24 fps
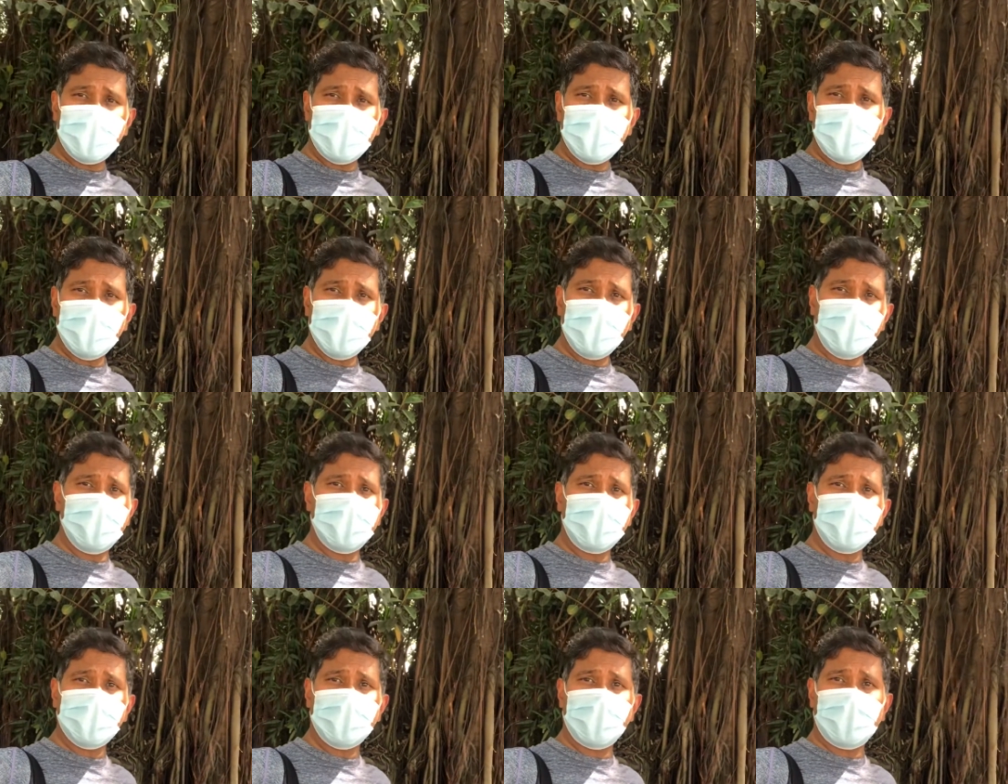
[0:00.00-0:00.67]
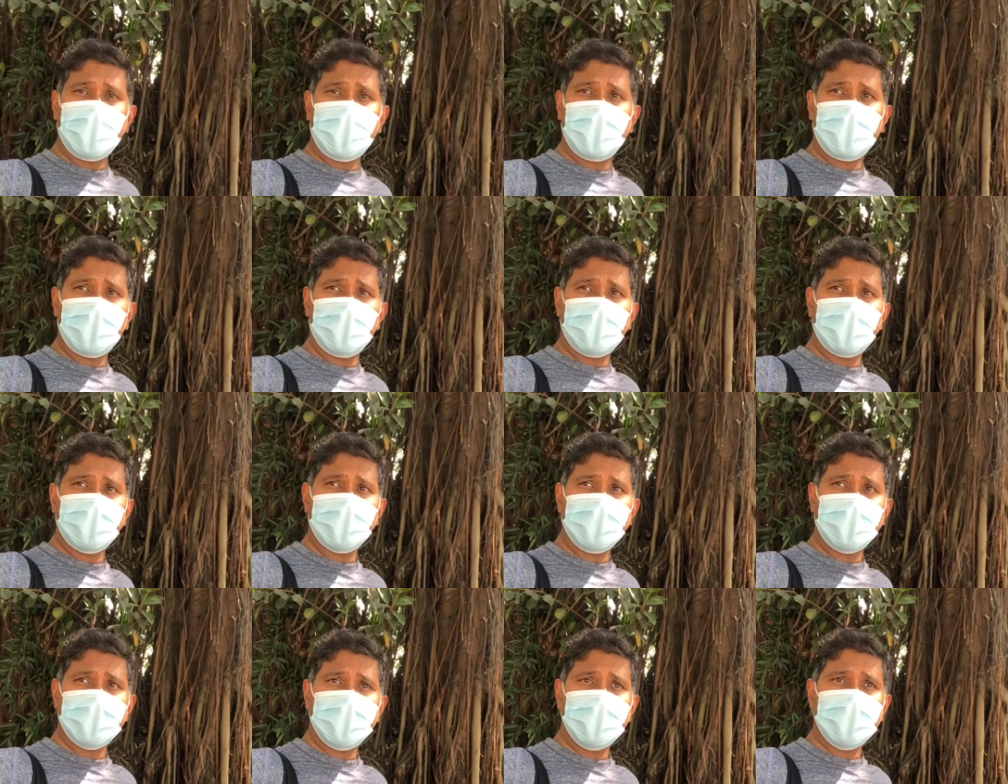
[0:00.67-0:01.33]
noise of
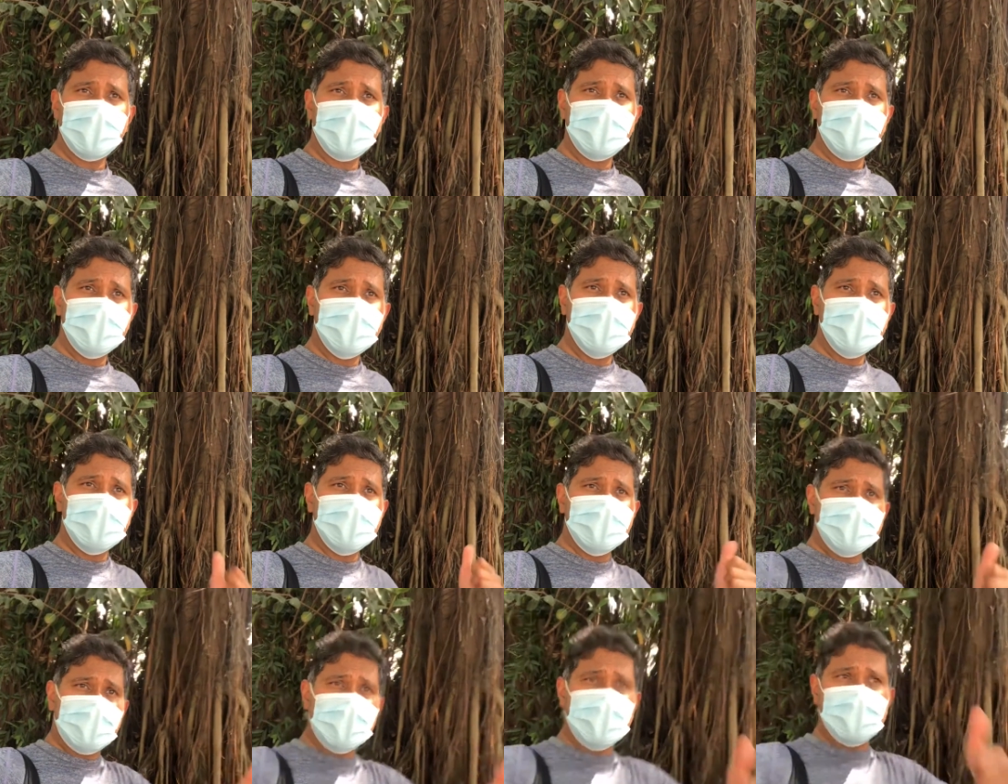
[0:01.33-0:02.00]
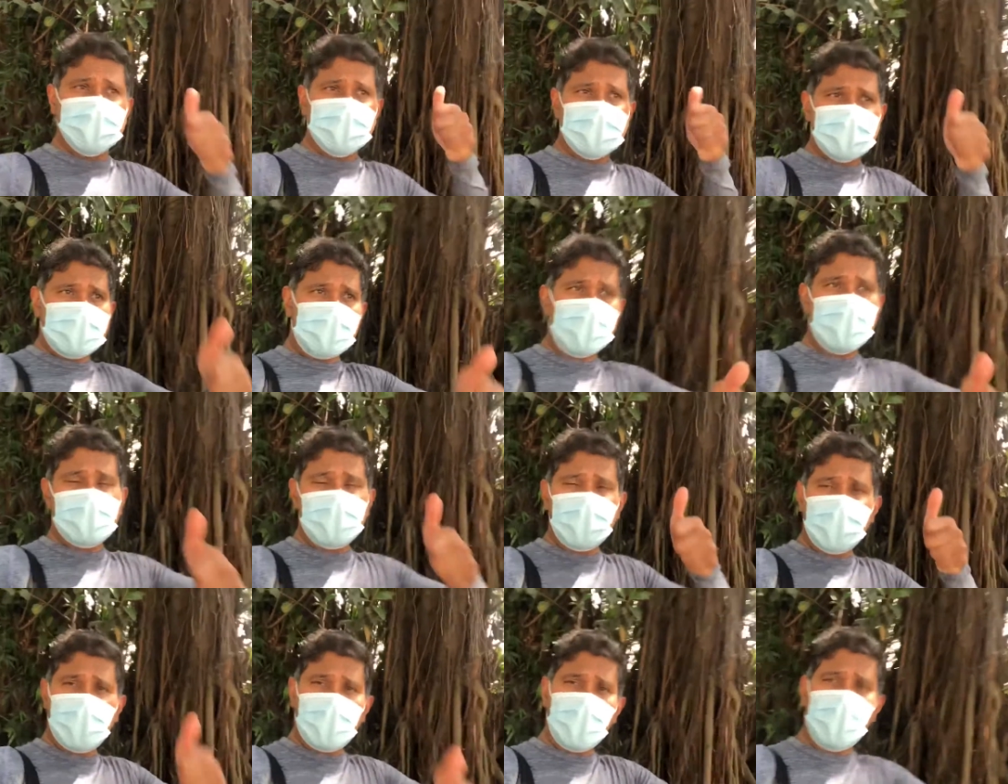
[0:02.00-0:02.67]
car
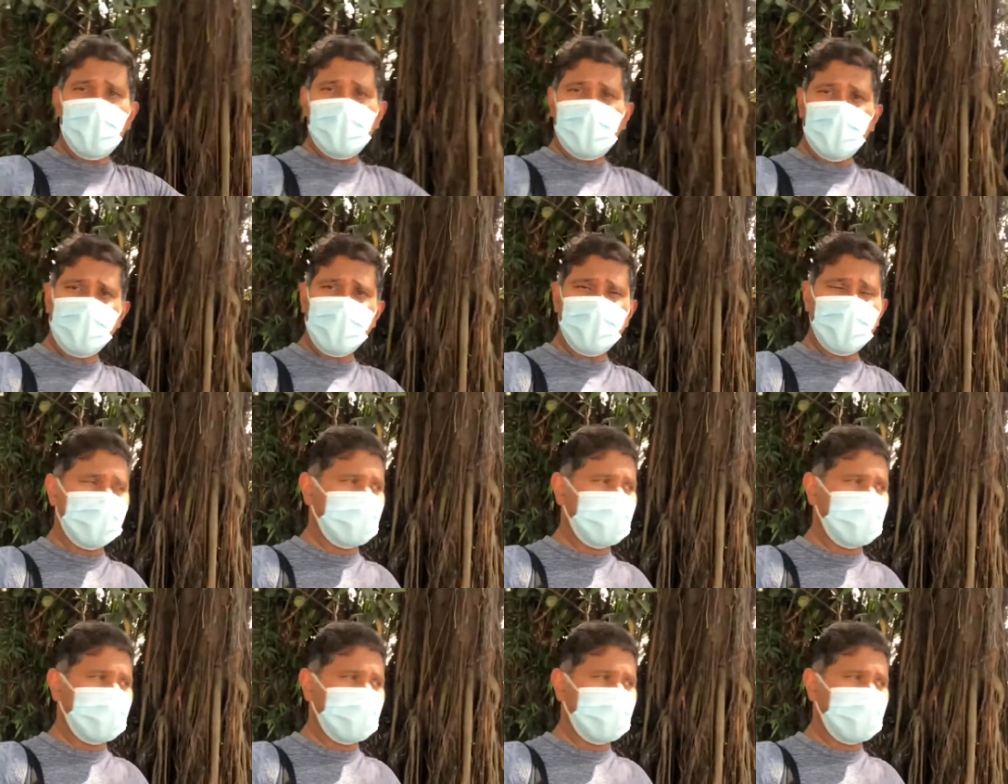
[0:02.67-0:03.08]
horns